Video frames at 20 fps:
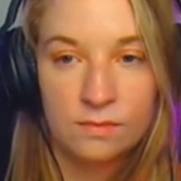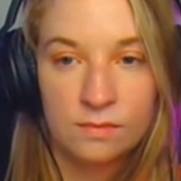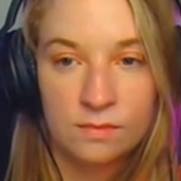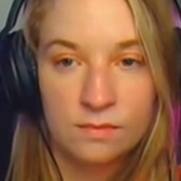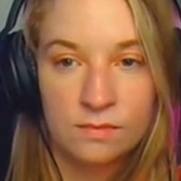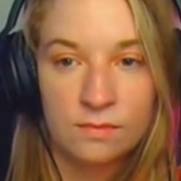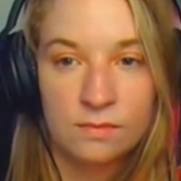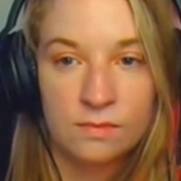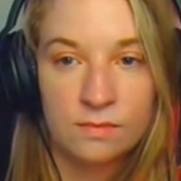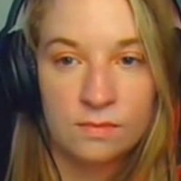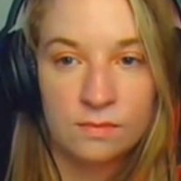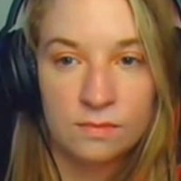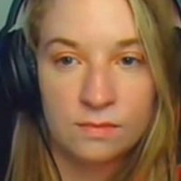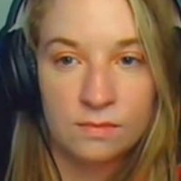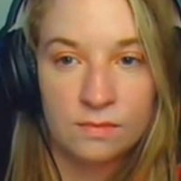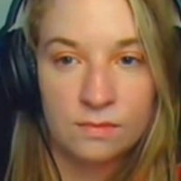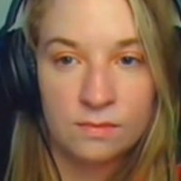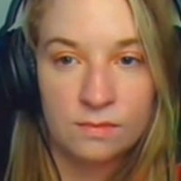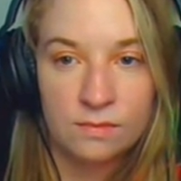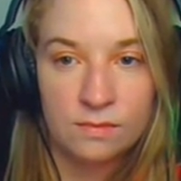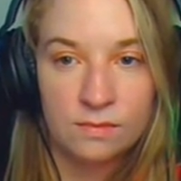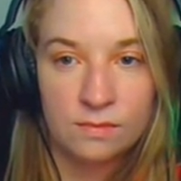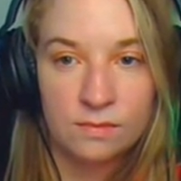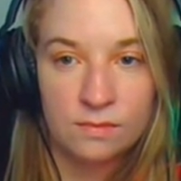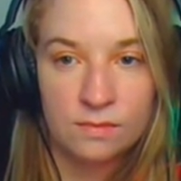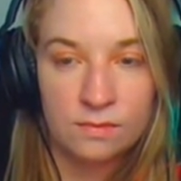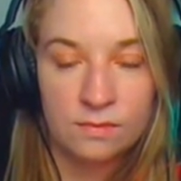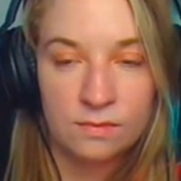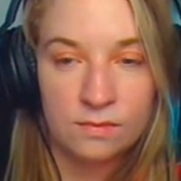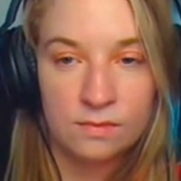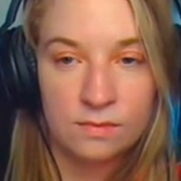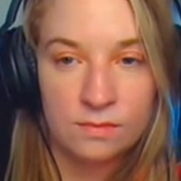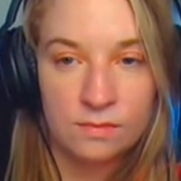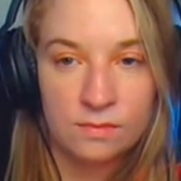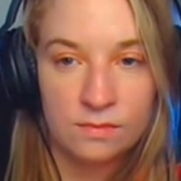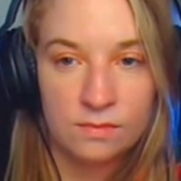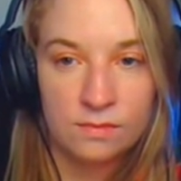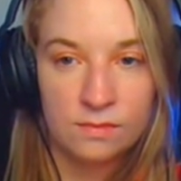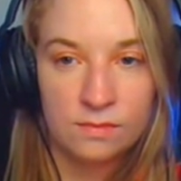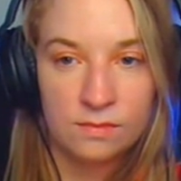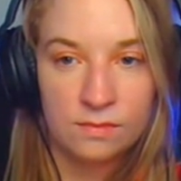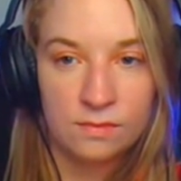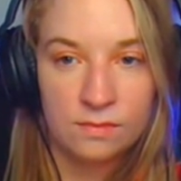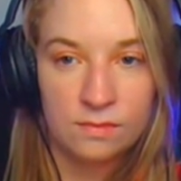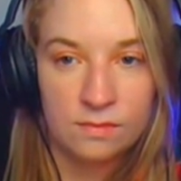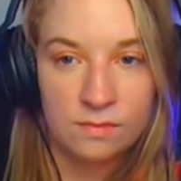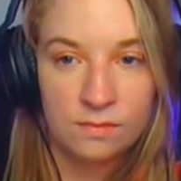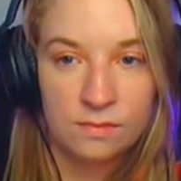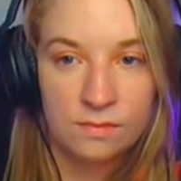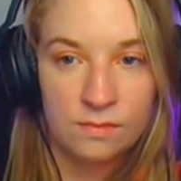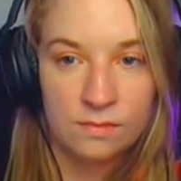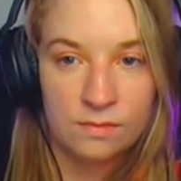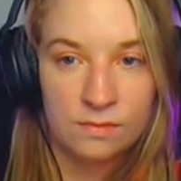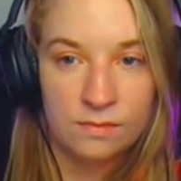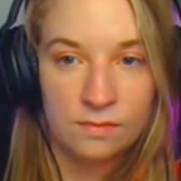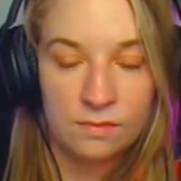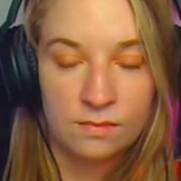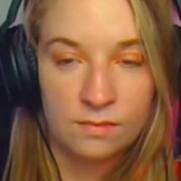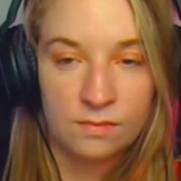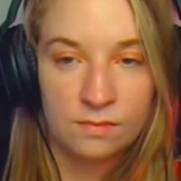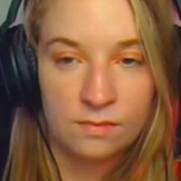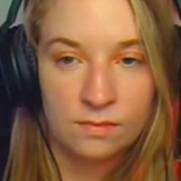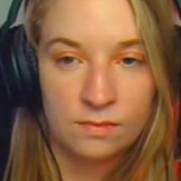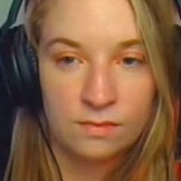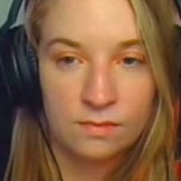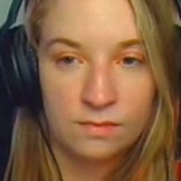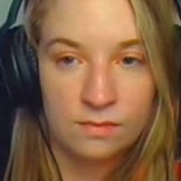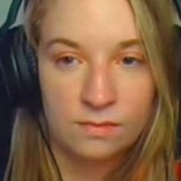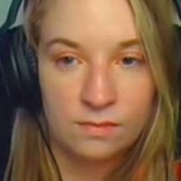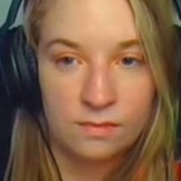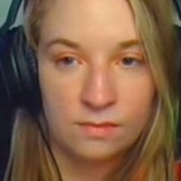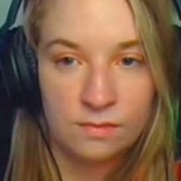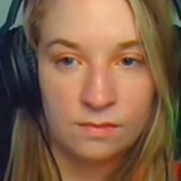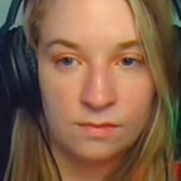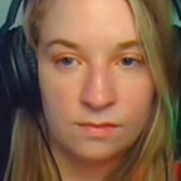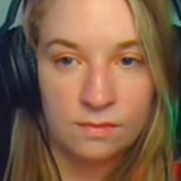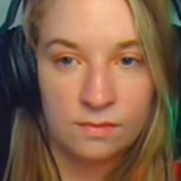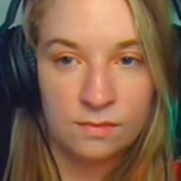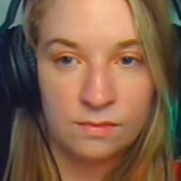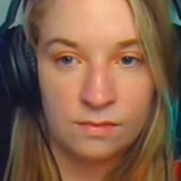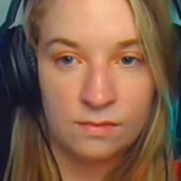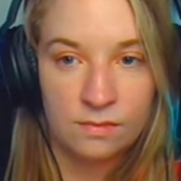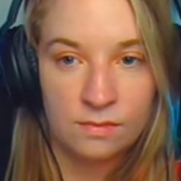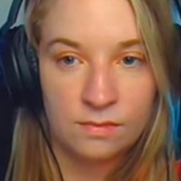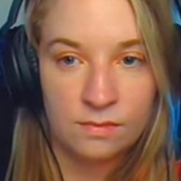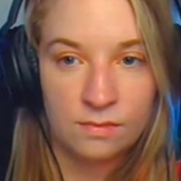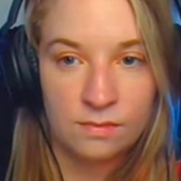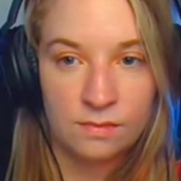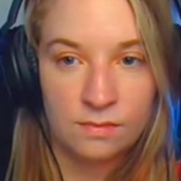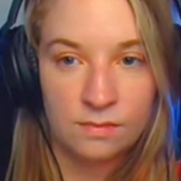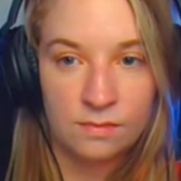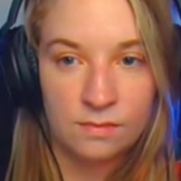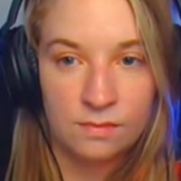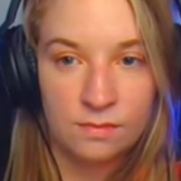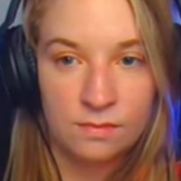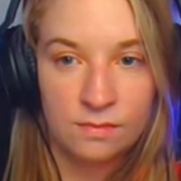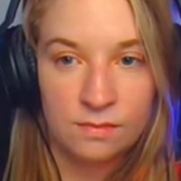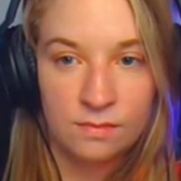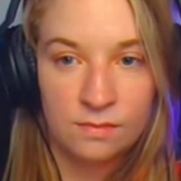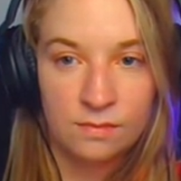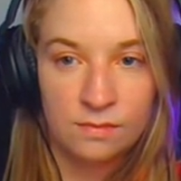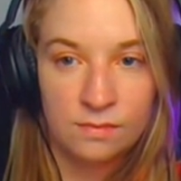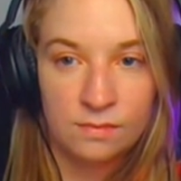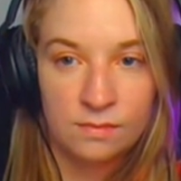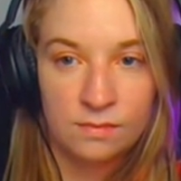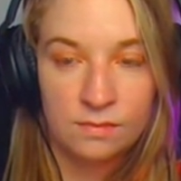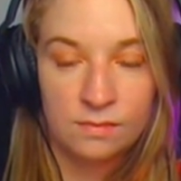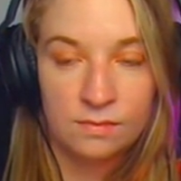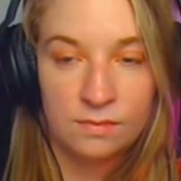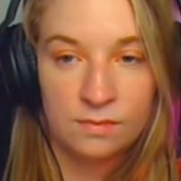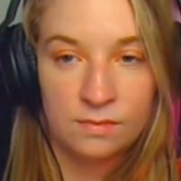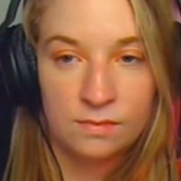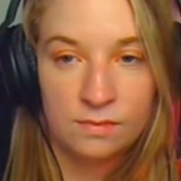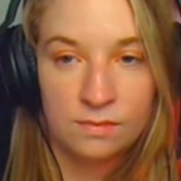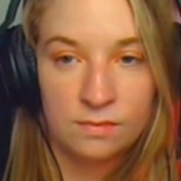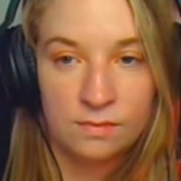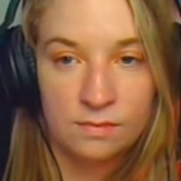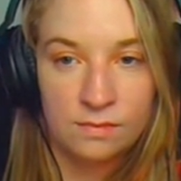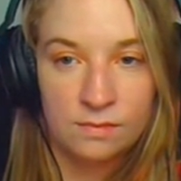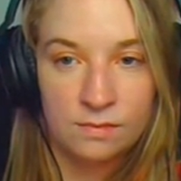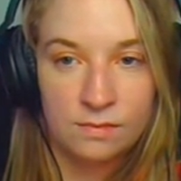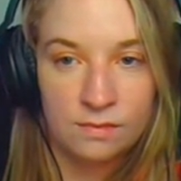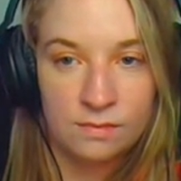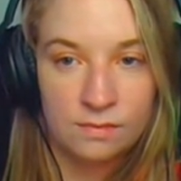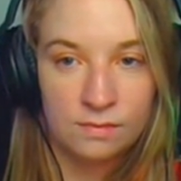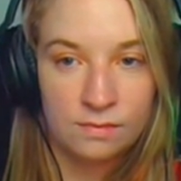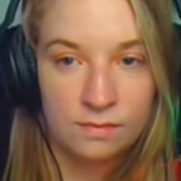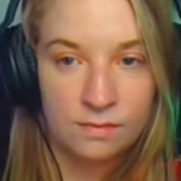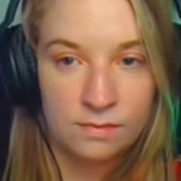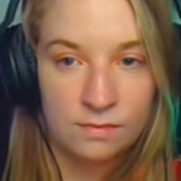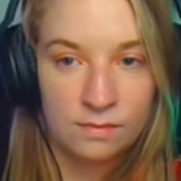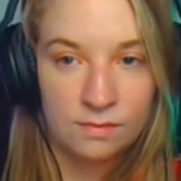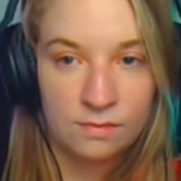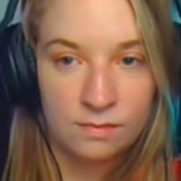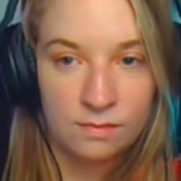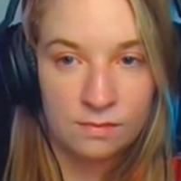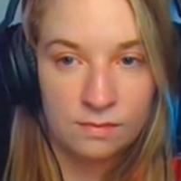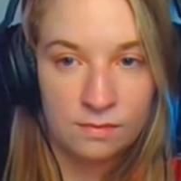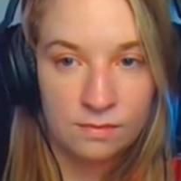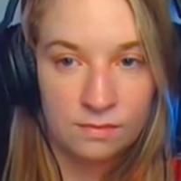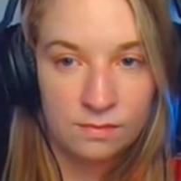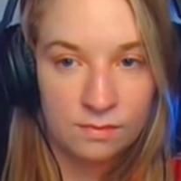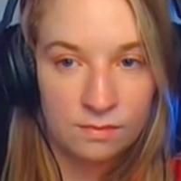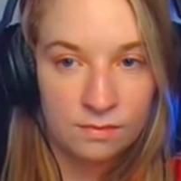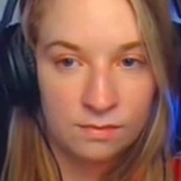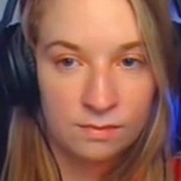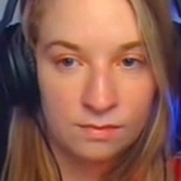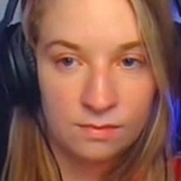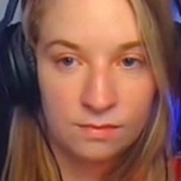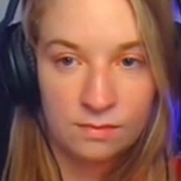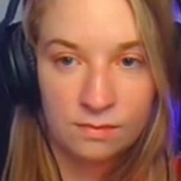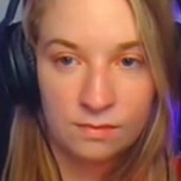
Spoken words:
This person isn't speaking.